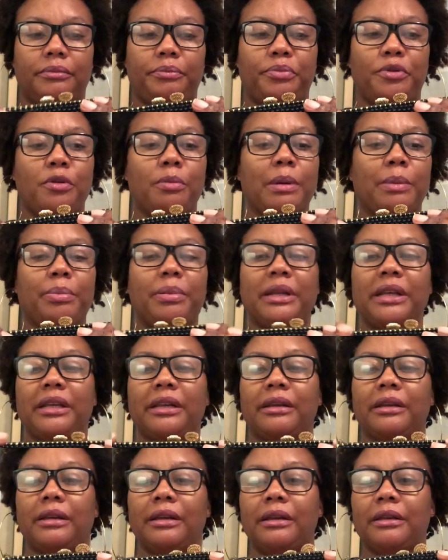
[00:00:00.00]

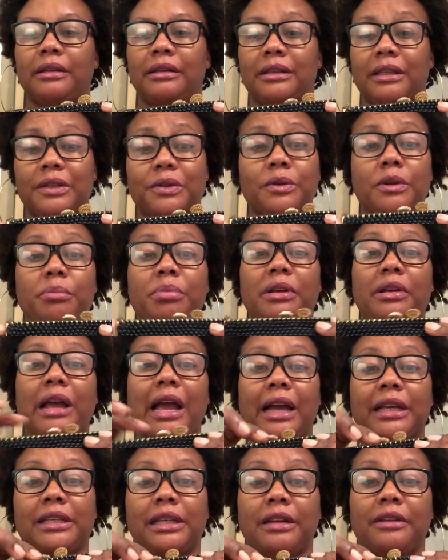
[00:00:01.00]
probably, this could be
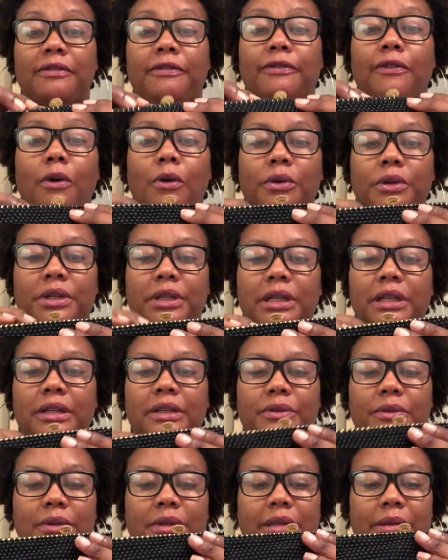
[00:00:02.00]
actually
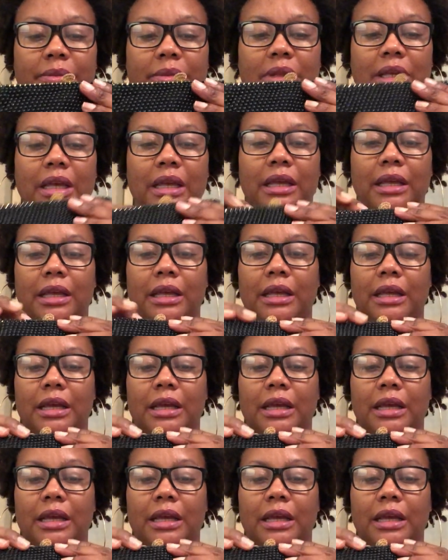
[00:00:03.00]
40s or something.